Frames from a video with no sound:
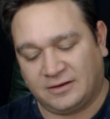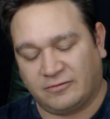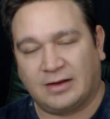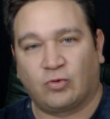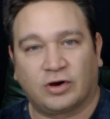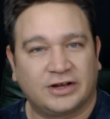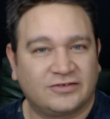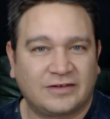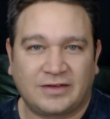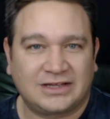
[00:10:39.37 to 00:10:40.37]
know, when I'm working
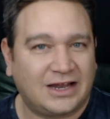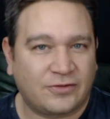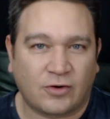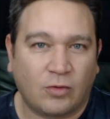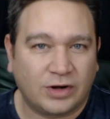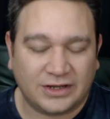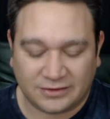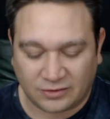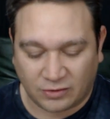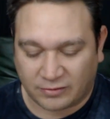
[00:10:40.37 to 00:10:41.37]
and stuff like that, I'll throw one
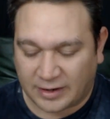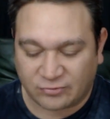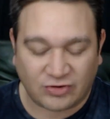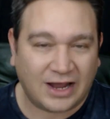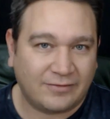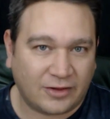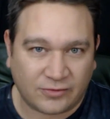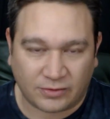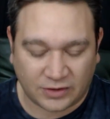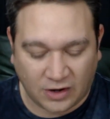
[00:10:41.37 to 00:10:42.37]
in, or when I'm driving, I'll
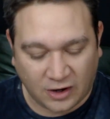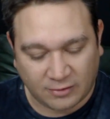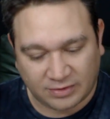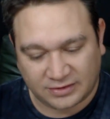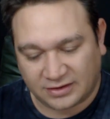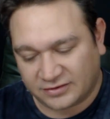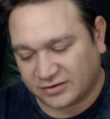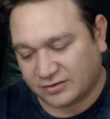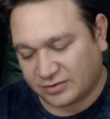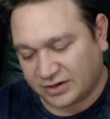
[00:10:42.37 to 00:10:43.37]
throw it in the car. But
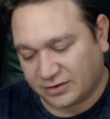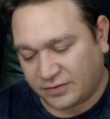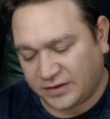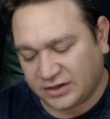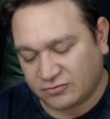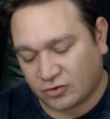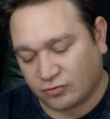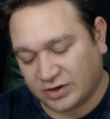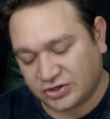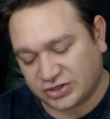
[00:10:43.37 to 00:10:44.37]
here's a good one here: Think and
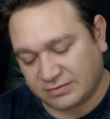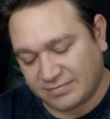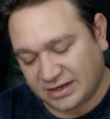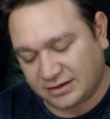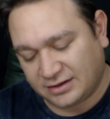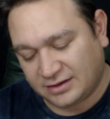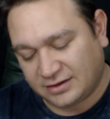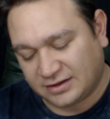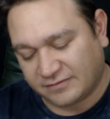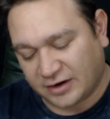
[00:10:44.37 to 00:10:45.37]
Grow Rich in a Minute,
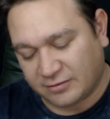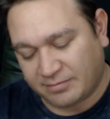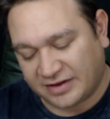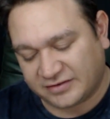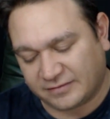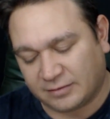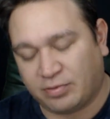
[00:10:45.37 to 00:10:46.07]
the very best of